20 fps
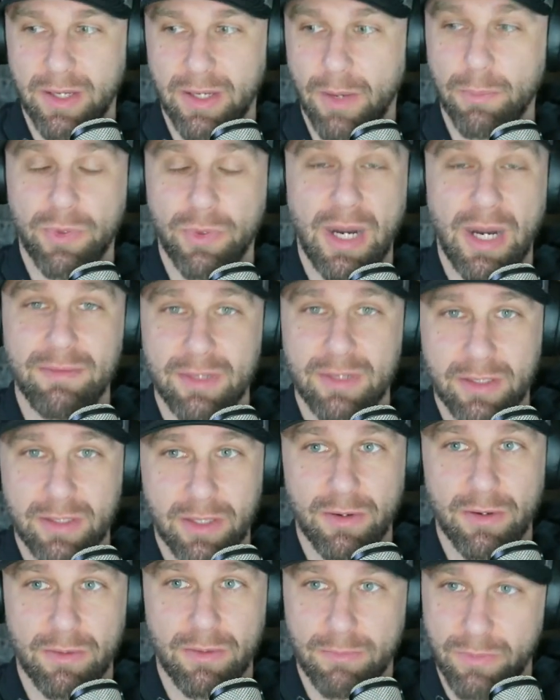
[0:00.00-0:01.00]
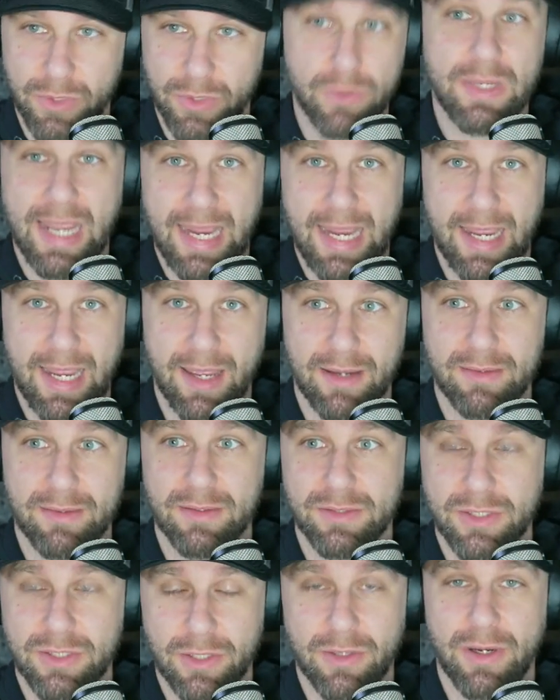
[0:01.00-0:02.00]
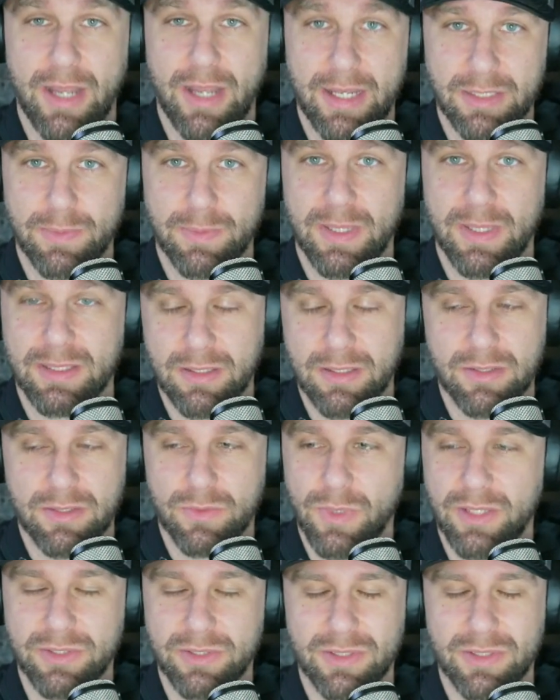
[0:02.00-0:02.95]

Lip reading: On private, there you can in certain aspects as well.